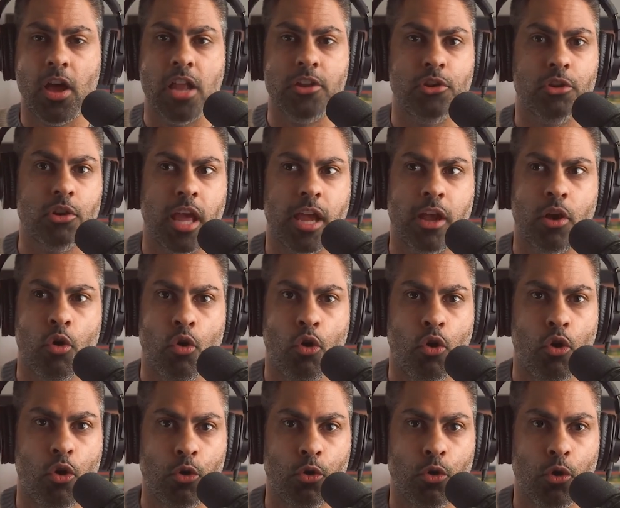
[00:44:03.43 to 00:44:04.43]
And you're like,
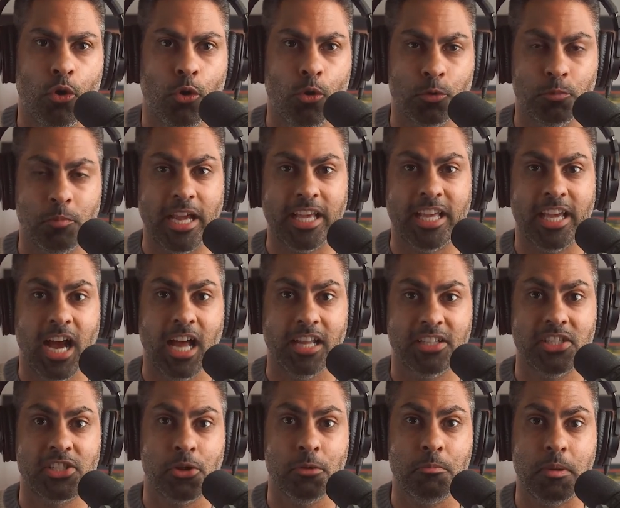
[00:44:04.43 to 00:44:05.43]
oh my God,
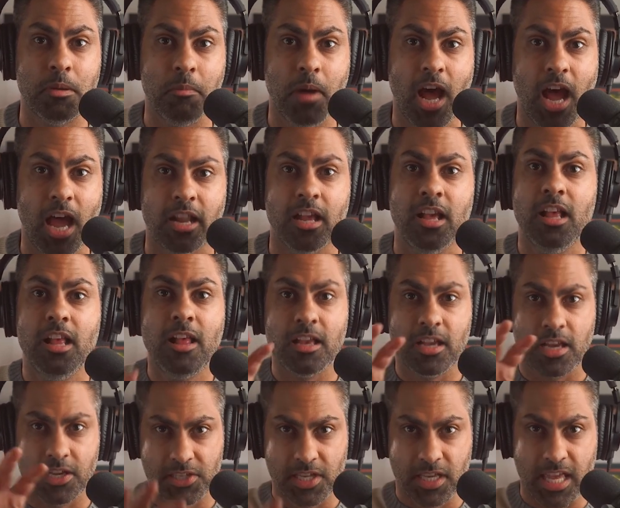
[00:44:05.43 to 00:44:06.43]
this could be mine.
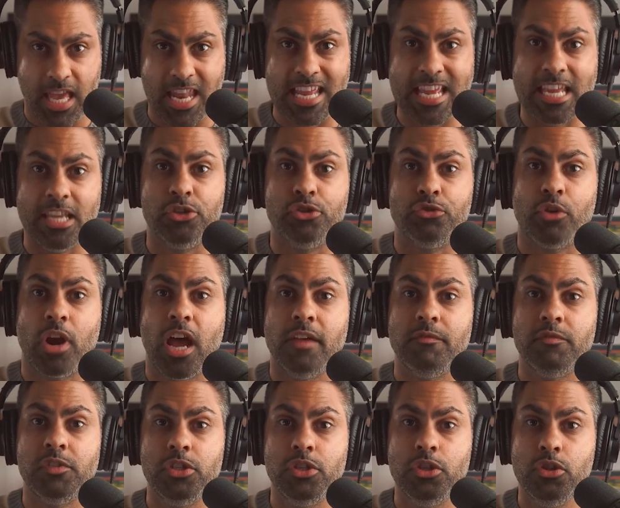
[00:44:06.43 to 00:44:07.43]
Because again, it
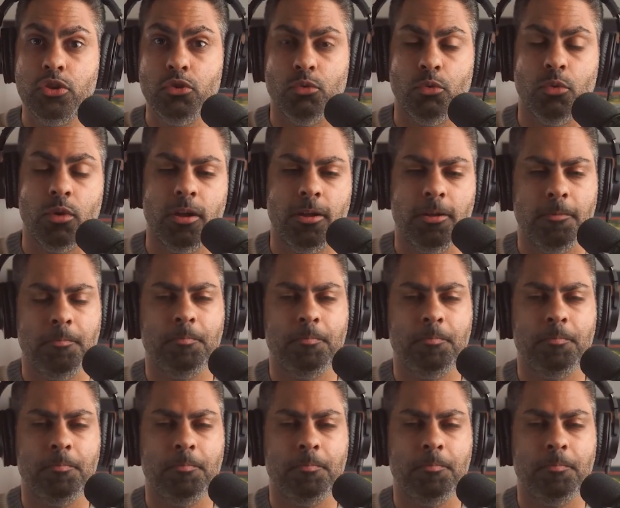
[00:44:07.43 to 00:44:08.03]
drives you.